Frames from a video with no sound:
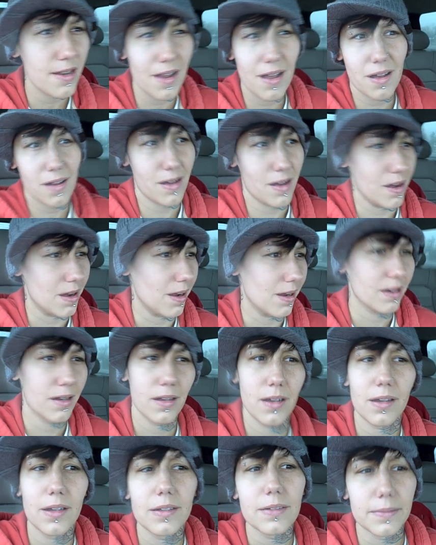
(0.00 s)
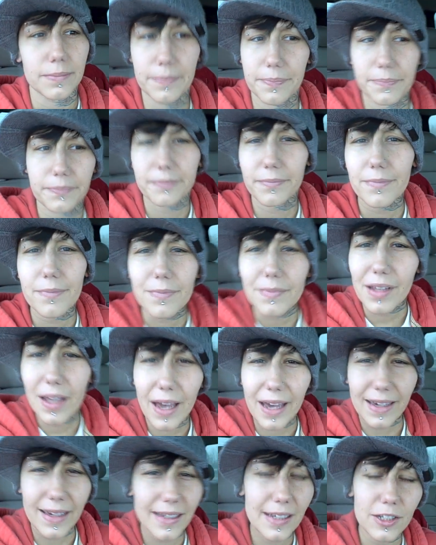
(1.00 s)
uh, uh
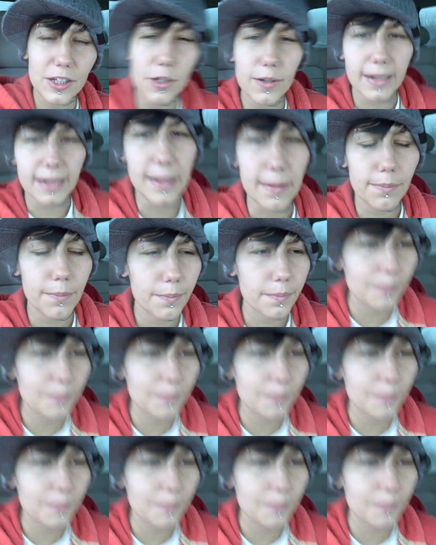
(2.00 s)
I can't do it.